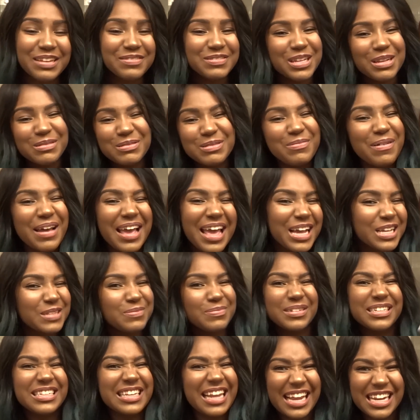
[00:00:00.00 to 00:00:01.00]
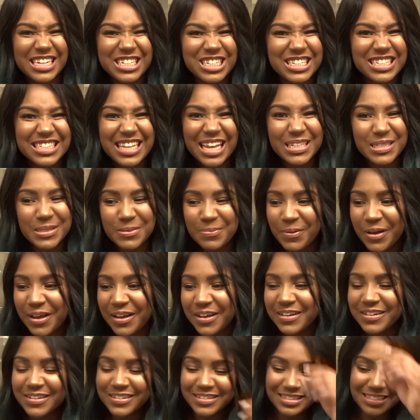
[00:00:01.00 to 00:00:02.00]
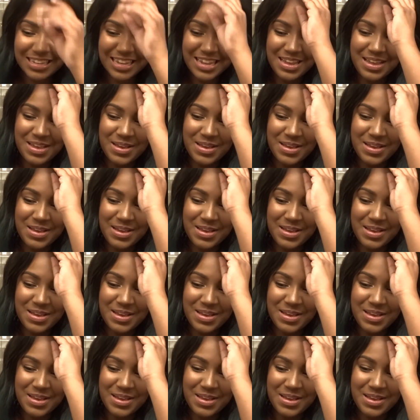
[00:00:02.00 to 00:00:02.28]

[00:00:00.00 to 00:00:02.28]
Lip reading: lives up to my expectations, I suppose.